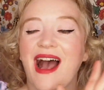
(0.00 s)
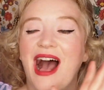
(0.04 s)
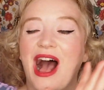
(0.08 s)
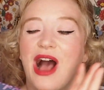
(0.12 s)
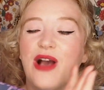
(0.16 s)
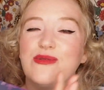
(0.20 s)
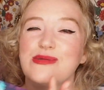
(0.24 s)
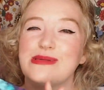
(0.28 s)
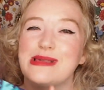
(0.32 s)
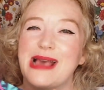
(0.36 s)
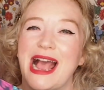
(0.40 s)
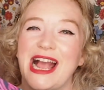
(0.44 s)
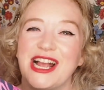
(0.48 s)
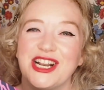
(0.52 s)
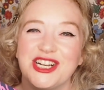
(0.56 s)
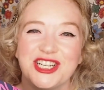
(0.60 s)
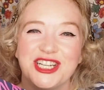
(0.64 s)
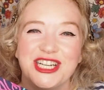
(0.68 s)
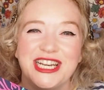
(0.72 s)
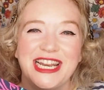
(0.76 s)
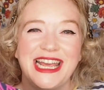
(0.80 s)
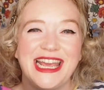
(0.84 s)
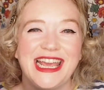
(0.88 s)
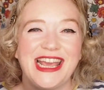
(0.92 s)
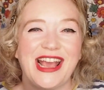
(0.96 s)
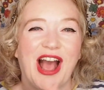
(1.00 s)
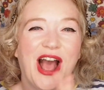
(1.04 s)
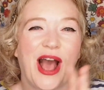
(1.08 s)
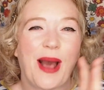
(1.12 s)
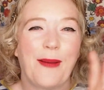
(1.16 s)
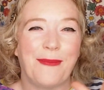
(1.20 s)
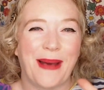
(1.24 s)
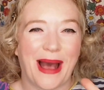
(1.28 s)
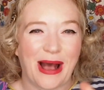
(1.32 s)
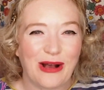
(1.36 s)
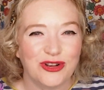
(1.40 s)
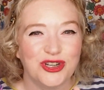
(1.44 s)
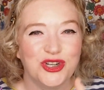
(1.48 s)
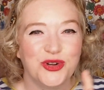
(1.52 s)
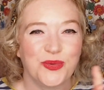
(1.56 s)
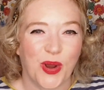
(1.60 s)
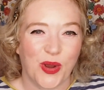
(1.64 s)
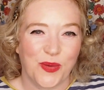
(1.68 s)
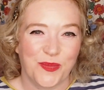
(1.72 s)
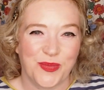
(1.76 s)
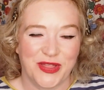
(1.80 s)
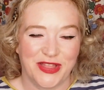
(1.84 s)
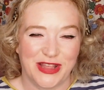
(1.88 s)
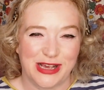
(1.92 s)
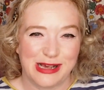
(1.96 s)
I was actually about to
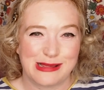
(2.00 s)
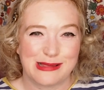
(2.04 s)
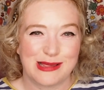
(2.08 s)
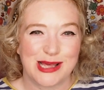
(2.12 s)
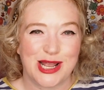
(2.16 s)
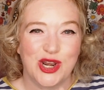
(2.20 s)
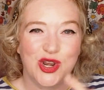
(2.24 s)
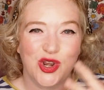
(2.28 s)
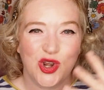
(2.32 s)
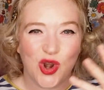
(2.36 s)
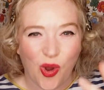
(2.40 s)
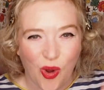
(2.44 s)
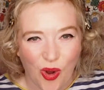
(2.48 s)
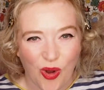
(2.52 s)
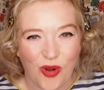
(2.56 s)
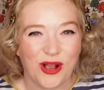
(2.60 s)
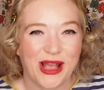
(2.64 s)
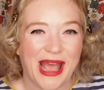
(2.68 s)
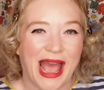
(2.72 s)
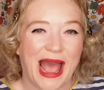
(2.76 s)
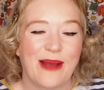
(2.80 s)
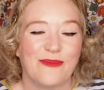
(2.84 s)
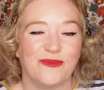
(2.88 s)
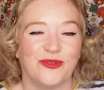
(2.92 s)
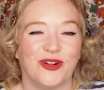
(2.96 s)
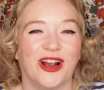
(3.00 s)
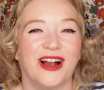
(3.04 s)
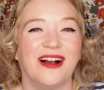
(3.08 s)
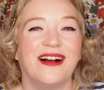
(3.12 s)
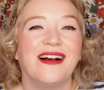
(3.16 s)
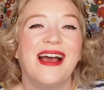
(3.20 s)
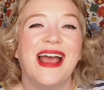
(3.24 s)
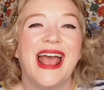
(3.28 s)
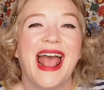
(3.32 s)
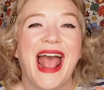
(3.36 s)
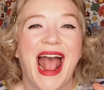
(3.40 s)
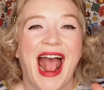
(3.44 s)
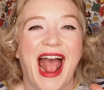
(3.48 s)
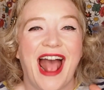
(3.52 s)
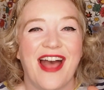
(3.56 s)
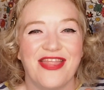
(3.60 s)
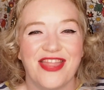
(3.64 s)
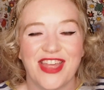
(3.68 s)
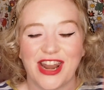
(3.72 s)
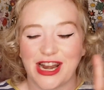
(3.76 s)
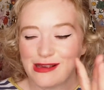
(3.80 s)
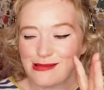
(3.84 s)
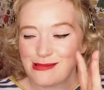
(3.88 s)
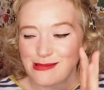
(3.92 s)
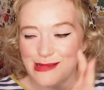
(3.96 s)
open this, not on camera, and
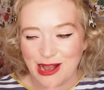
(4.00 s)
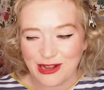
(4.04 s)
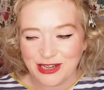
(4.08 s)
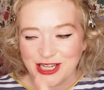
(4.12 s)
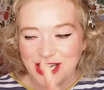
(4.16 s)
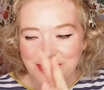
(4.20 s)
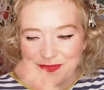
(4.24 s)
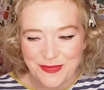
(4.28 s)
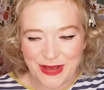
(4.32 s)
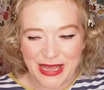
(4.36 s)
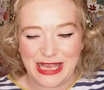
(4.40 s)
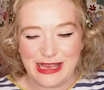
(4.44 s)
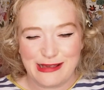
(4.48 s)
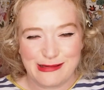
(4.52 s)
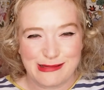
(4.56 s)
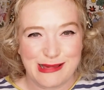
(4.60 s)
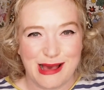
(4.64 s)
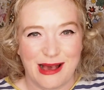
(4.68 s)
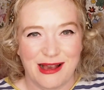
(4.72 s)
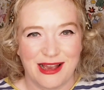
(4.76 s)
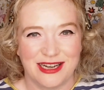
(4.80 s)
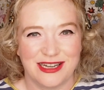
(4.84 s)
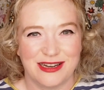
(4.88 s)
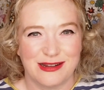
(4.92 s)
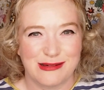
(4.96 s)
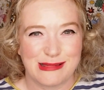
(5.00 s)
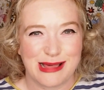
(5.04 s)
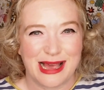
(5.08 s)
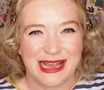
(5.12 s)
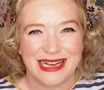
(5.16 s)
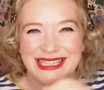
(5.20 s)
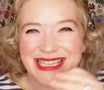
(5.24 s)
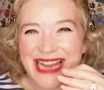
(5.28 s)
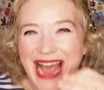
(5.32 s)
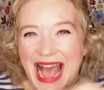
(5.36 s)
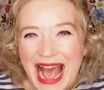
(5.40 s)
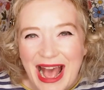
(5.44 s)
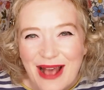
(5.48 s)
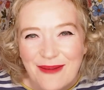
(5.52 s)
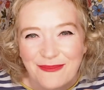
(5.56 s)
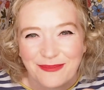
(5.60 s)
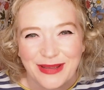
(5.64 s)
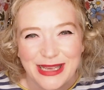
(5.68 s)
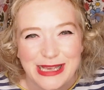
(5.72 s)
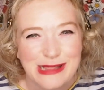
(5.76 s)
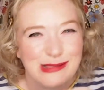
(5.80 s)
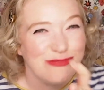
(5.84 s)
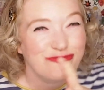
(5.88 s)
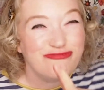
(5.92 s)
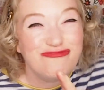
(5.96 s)
then I started to peek inside and I was like, damn,
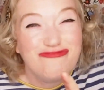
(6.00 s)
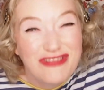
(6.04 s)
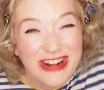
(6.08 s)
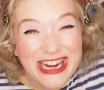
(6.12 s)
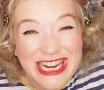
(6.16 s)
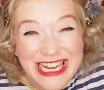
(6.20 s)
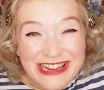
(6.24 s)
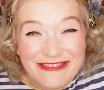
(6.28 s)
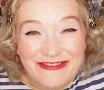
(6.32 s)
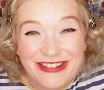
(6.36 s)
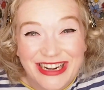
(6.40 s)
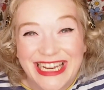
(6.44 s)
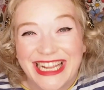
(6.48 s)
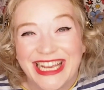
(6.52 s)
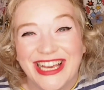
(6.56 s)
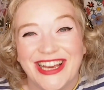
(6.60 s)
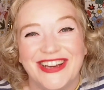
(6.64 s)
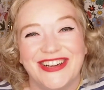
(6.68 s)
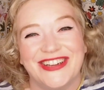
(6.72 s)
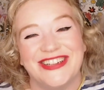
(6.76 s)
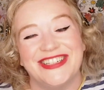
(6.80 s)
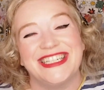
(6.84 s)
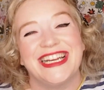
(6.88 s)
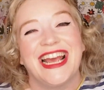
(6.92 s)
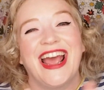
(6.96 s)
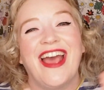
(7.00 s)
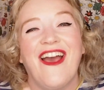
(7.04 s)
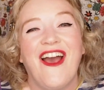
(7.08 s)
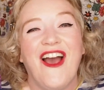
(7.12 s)
it's really, really good.